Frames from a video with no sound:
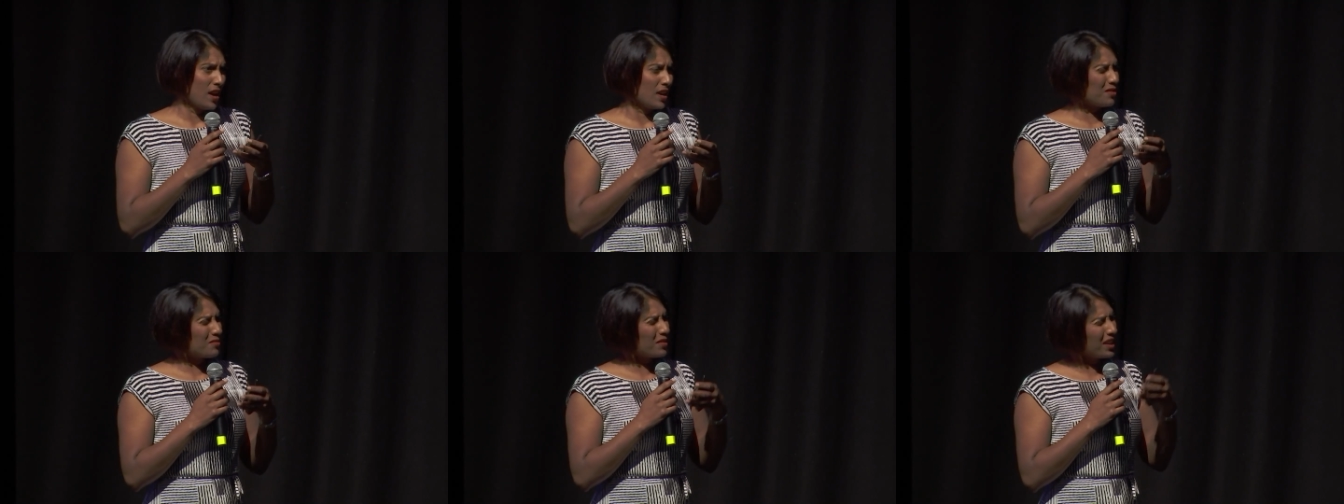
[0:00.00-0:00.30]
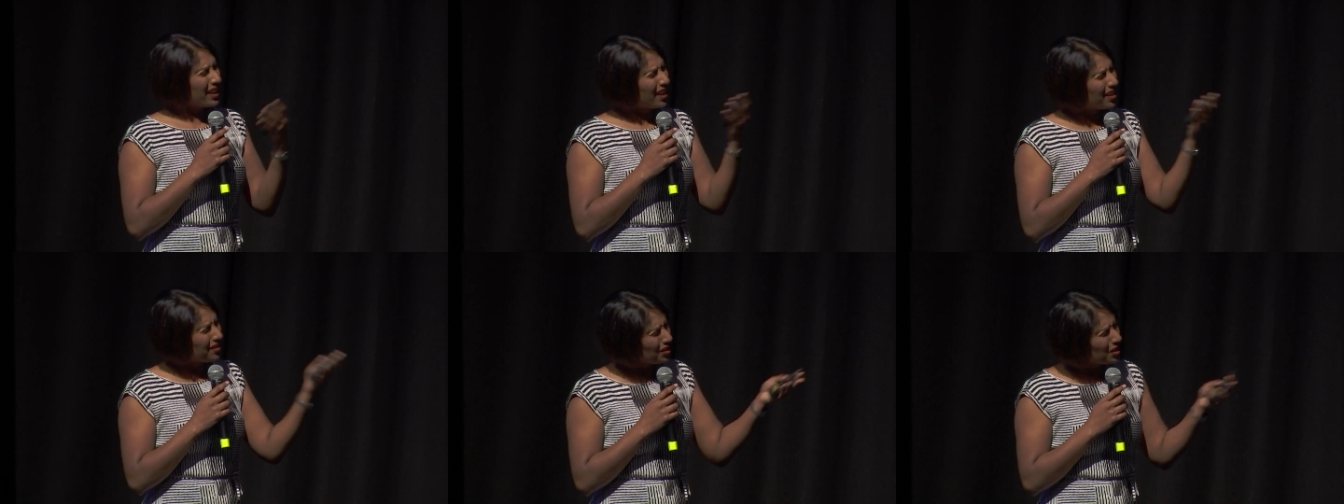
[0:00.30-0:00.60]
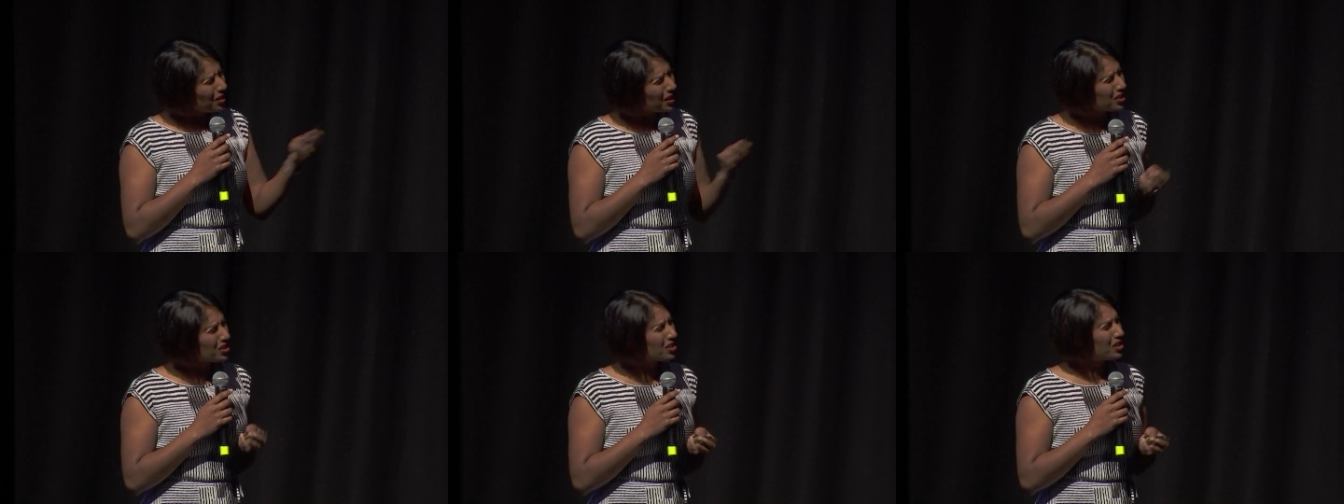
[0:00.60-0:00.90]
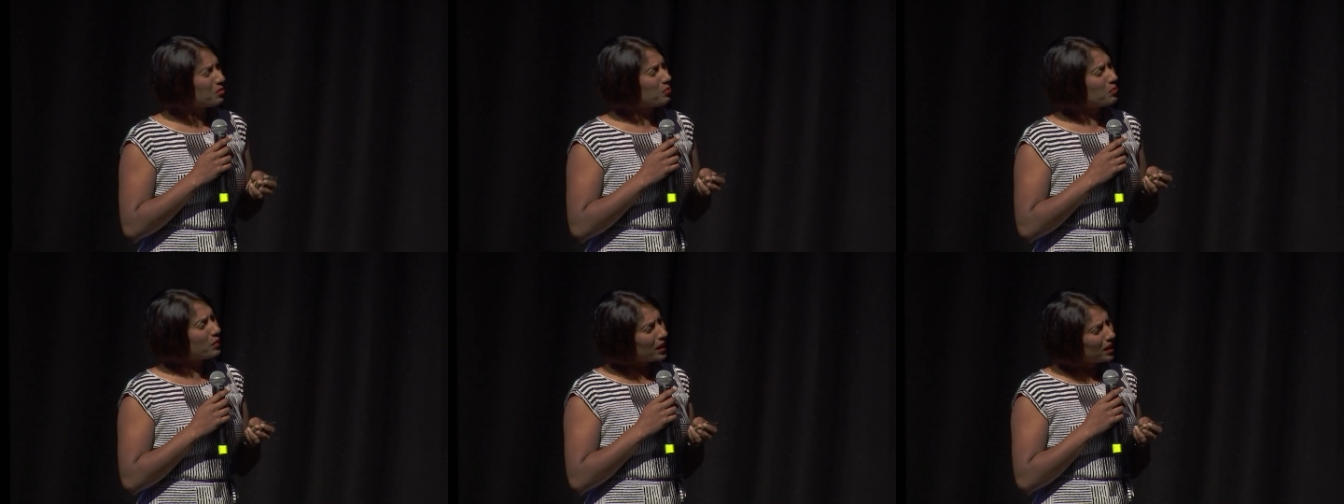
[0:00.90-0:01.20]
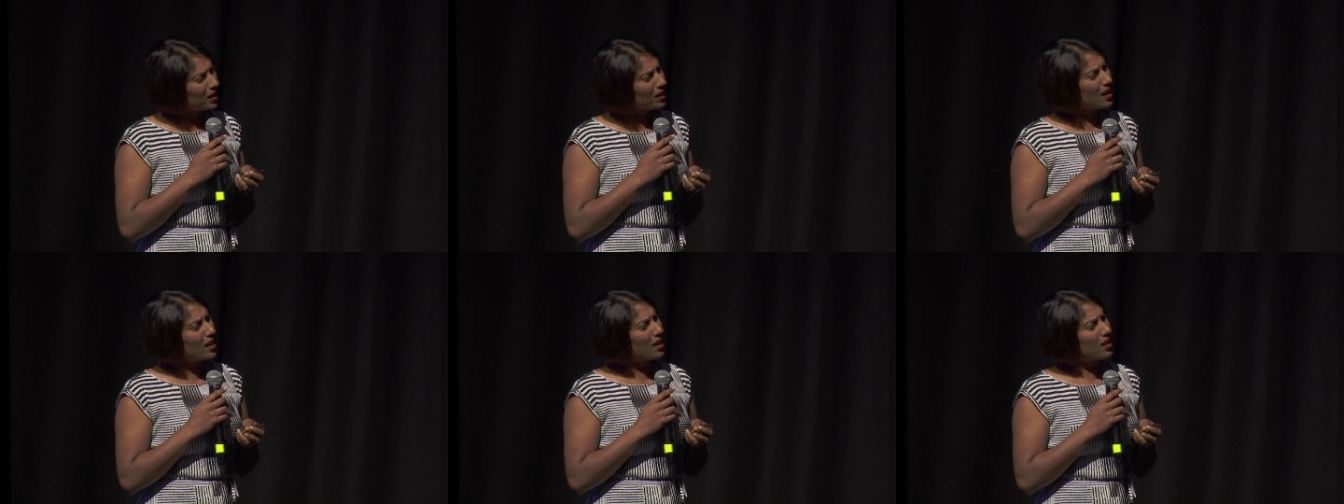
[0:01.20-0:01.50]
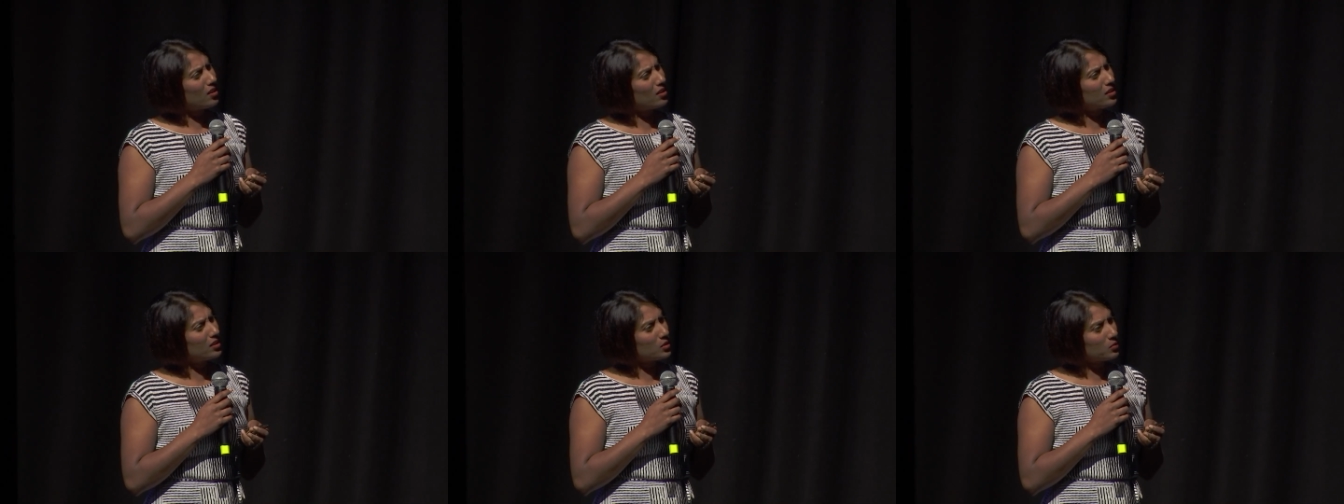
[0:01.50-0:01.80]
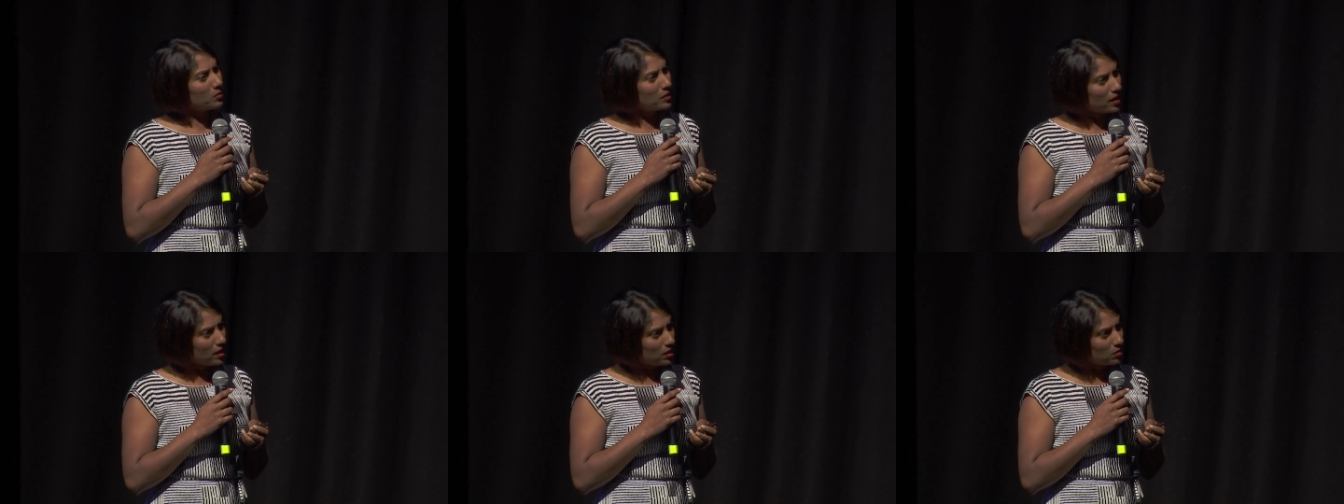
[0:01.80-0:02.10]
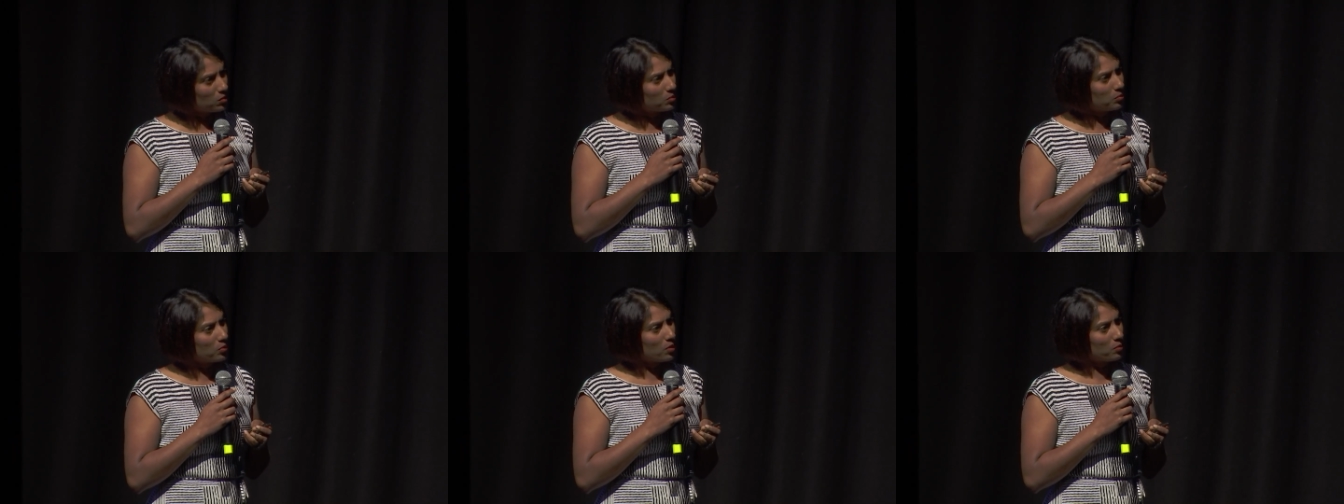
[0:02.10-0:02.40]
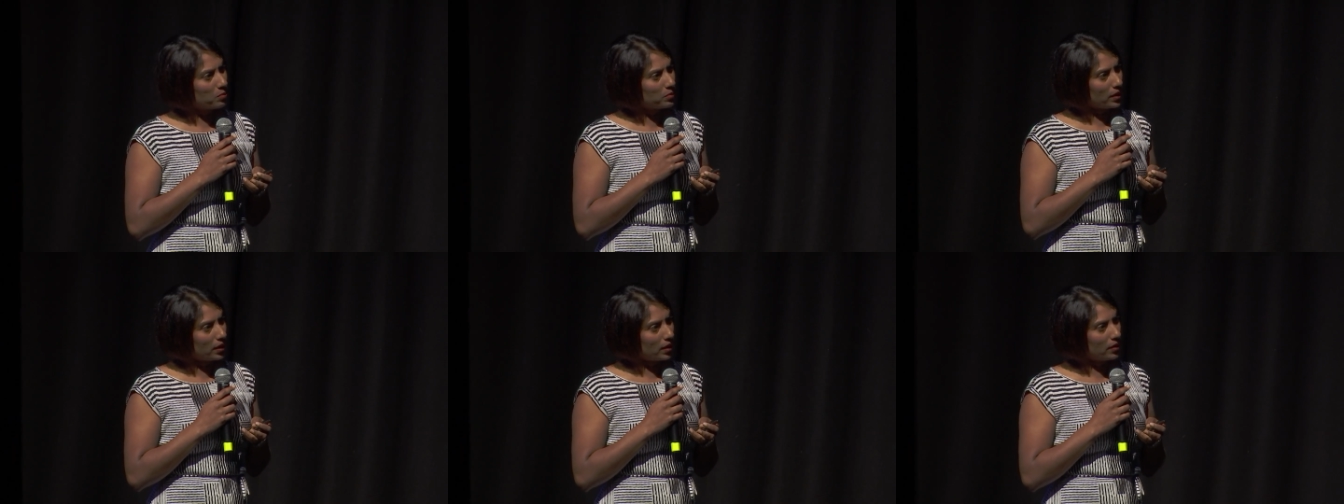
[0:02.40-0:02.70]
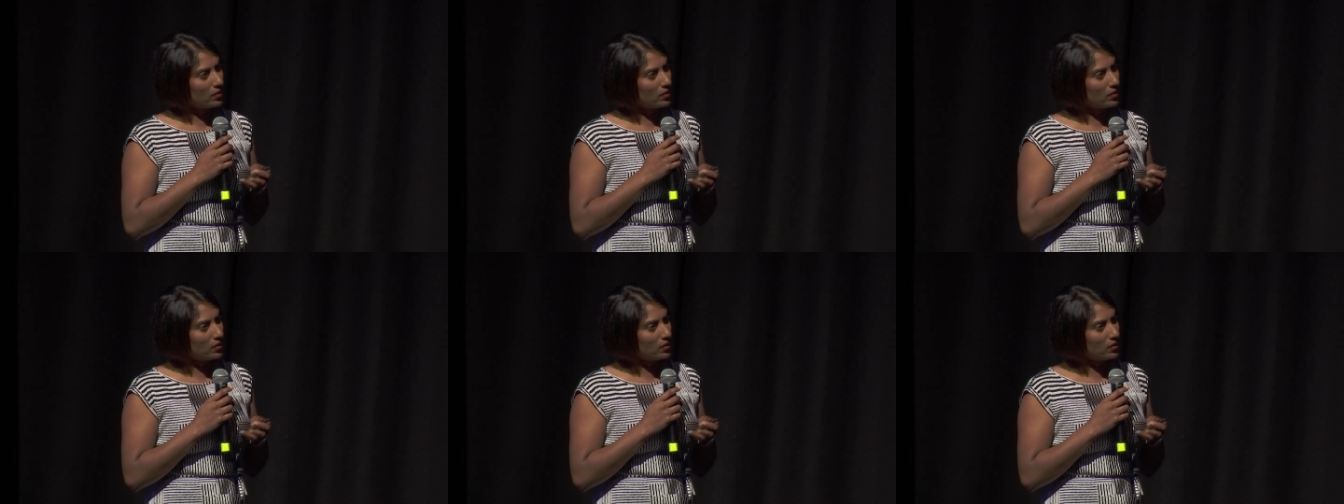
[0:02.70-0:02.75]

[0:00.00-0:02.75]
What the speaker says: I'm like, have you actually been out onto an animal property?